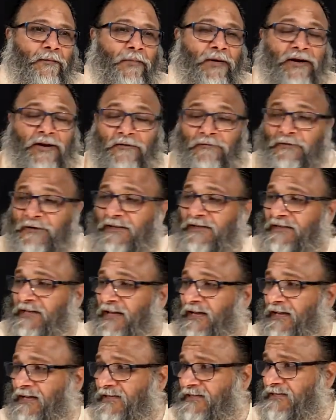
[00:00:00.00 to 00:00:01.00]
But if he
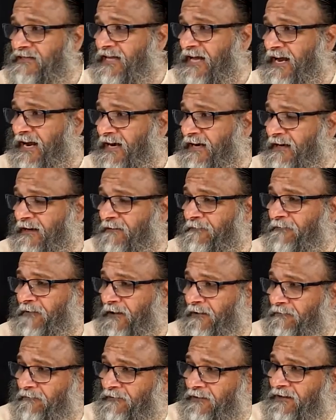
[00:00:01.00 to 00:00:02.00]
says that if
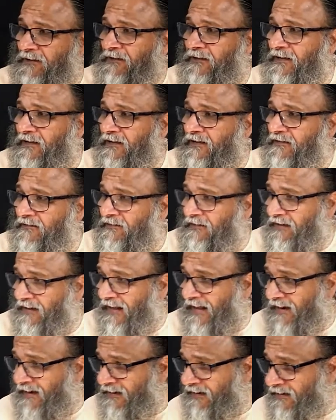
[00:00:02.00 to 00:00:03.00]
everything is
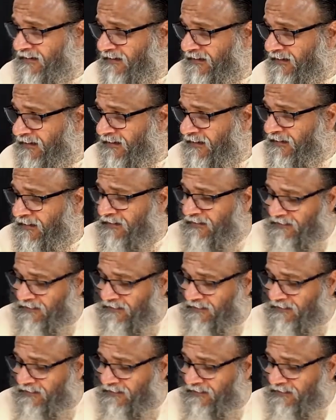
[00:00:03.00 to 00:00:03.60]
reality,